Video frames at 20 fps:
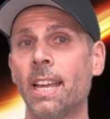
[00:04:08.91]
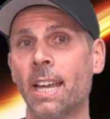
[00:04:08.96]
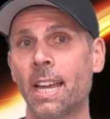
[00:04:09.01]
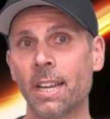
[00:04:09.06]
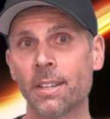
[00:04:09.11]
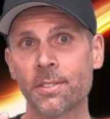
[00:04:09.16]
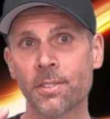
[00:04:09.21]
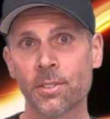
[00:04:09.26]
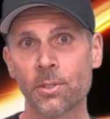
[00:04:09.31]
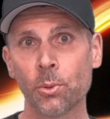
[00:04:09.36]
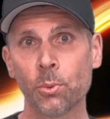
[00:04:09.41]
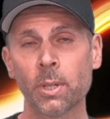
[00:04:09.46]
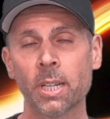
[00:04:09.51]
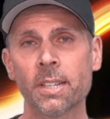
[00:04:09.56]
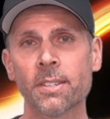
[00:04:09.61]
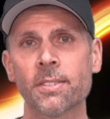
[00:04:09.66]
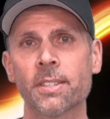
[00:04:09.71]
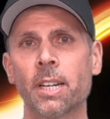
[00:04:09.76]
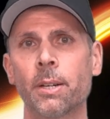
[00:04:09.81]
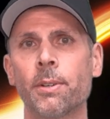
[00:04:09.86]
as soon
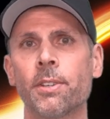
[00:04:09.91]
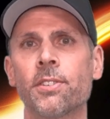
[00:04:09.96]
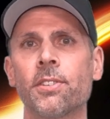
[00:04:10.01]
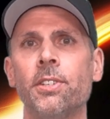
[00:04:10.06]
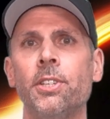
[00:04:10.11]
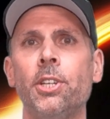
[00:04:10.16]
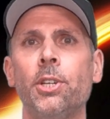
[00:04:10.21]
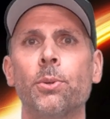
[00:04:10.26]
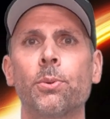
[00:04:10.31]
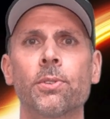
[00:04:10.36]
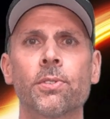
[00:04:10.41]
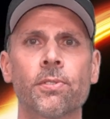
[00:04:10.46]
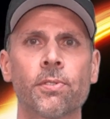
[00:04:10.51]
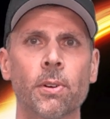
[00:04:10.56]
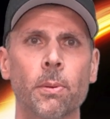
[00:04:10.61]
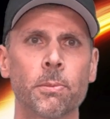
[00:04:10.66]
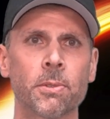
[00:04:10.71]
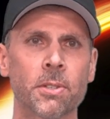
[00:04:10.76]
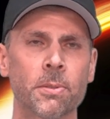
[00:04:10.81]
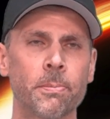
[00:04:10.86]
as there is news
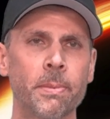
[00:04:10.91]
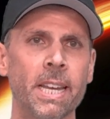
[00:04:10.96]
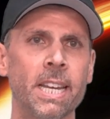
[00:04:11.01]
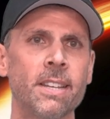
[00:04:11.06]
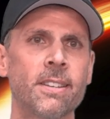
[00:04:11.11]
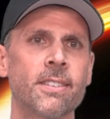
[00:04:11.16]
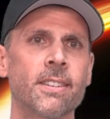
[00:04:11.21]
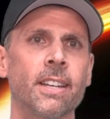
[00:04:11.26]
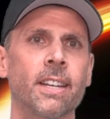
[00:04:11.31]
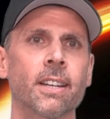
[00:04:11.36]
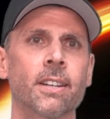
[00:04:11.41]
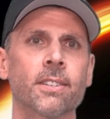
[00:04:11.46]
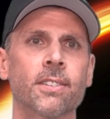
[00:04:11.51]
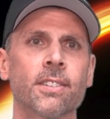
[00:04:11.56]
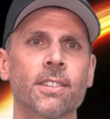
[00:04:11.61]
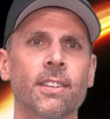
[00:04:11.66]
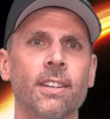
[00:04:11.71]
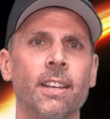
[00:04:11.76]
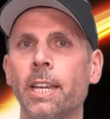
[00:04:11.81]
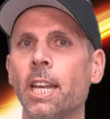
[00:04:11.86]
from SpaceX.